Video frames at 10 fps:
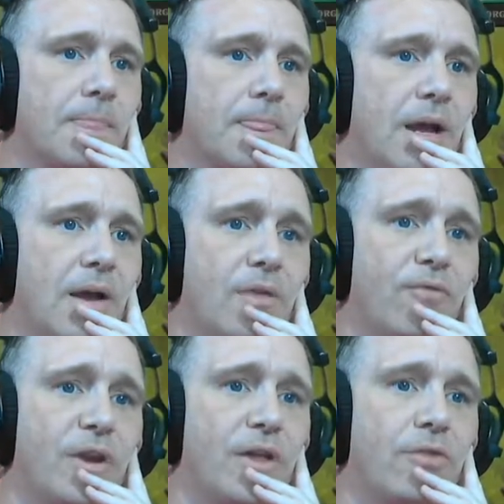I was
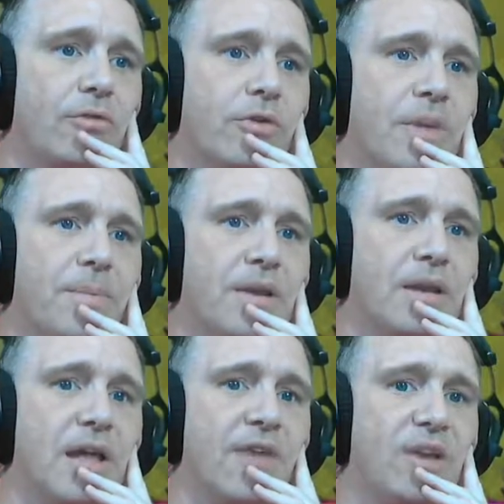afraid I screwed up and
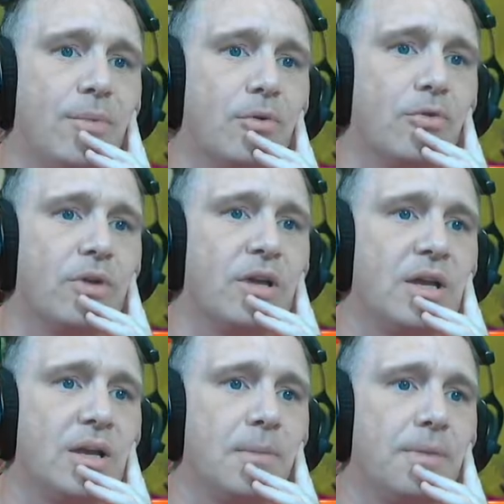didn't have double
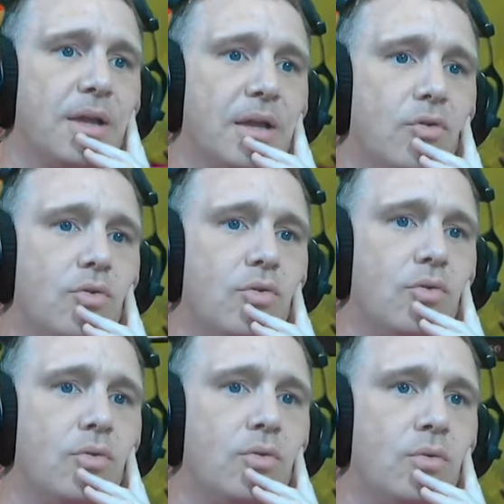green, but I
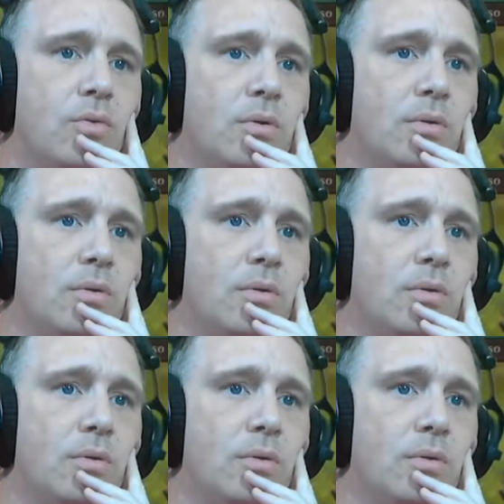do.